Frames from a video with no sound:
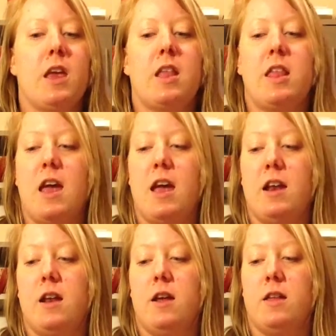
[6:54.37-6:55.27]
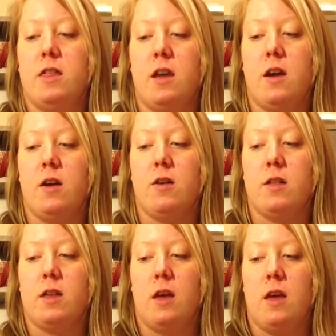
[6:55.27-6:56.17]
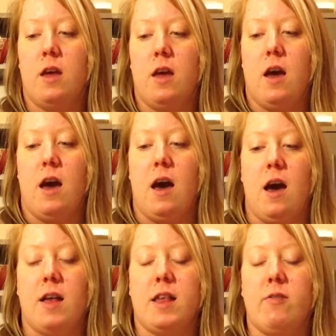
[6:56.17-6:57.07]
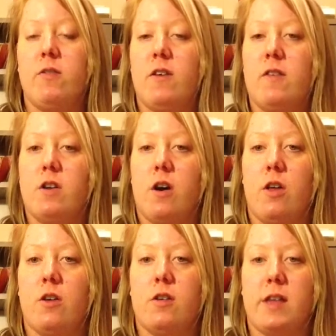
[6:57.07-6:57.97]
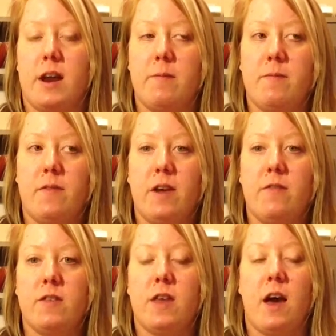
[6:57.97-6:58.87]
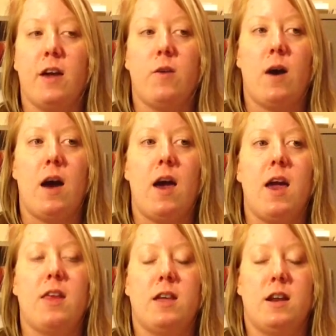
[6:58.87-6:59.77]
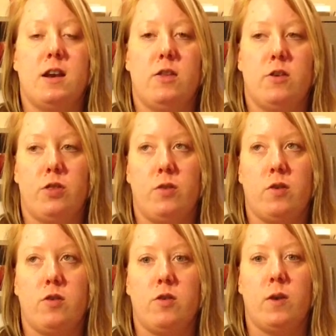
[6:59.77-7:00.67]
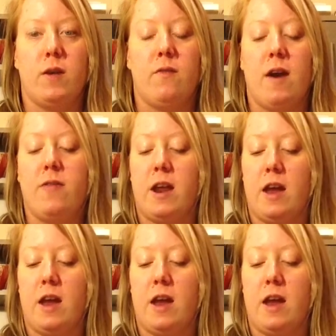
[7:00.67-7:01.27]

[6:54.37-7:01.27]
Then there's $75 setup fee for the IUI, and then another $325 that